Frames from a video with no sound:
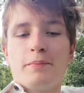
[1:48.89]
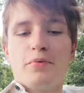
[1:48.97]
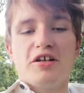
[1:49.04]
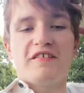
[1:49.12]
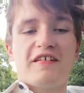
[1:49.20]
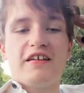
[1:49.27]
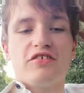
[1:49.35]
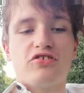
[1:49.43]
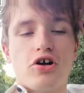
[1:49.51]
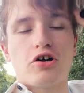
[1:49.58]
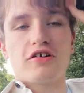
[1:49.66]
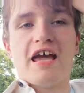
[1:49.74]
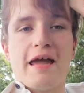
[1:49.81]
But it's like
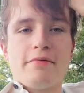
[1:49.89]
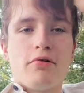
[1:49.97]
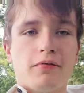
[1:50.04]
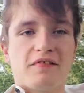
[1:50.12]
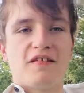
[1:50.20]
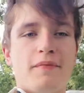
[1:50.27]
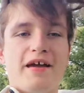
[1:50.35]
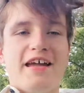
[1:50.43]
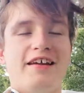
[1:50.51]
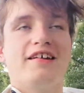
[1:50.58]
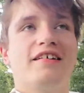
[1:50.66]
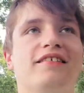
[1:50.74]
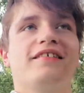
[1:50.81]
dog came up to me,
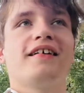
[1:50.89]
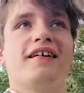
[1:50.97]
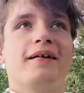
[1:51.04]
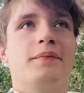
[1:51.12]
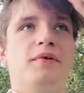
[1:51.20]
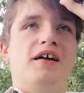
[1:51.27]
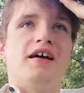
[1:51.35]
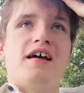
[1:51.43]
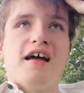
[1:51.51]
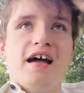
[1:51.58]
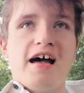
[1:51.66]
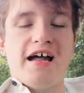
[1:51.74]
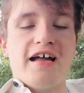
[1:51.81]
and um,
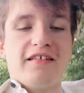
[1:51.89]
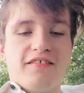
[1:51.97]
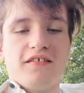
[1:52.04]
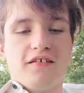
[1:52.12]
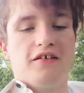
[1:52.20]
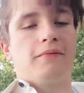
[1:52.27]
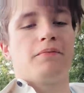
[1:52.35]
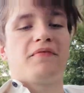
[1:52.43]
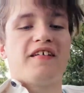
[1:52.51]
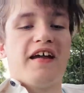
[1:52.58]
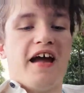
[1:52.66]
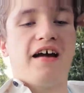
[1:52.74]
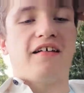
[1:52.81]
I had to
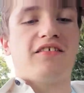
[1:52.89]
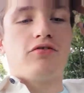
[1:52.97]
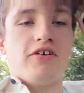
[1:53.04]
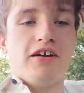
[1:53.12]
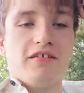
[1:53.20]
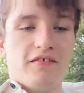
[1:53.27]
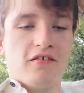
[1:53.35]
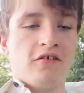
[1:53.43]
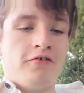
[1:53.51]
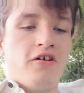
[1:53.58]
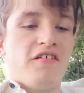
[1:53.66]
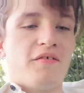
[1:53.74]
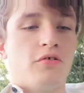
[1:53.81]
say hi to it,
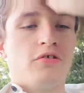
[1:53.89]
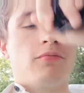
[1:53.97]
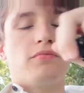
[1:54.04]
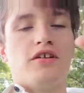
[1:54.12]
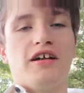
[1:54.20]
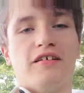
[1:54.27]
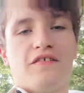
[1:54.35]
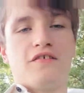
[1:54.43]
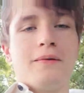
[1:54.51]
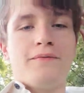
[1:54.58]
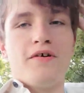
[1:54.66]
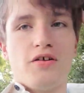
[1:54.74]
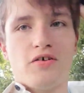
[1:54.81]
or else it wouldn't like stop
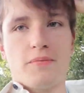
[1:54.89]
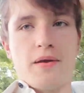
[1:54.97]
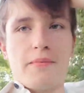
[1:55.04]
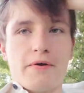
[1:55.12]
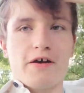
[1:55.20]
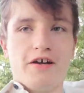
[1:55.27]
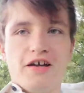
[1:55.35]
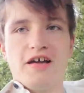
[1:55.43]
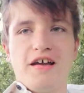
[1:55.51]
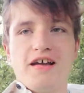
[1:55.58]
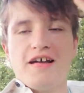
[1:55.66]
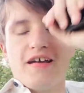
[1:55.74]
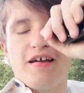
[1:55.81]
following me. But
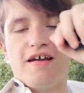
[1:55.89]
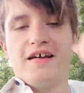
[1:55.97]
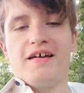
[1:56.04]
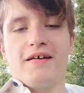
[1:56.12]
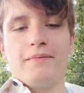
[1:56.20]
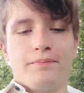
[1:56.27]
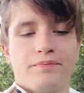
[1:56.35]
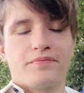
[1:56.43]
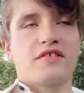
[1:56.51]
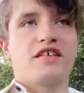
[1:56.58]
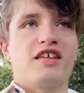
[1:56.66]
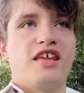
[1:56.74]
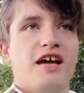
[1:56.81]
um,
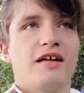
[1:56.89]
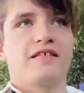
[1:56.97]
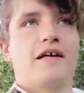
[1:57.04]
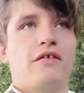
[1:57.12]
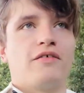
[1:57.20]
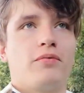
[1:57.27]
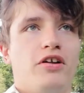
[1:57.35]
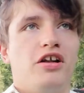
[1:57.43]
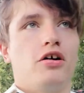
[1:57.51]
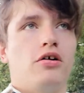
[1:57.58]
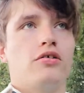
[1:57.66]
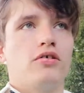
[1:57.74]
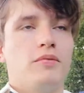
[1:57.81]
yeah, so that was pretty
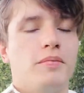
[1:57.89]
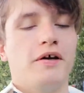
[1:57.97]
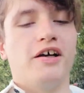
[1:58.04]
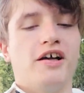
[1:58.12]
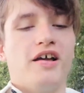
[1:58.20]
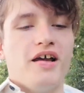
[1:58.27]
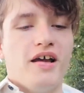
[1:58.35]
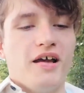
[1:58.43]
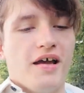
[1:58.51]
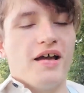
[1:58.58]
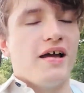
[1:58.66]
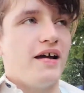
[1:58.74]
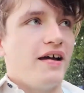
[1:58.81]
awkward. But
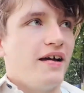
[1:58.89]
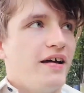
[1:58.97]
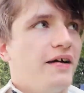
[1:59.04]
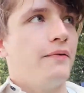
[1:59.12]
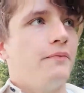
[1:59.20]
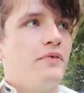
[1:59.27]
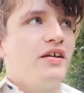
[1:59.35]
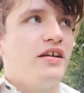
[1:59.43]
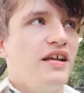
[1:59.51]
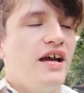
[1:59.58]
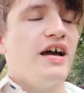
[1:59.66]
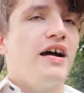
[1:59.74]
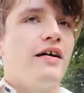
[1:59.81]
um,
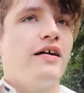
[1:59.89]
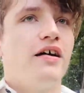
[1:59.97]
yeah.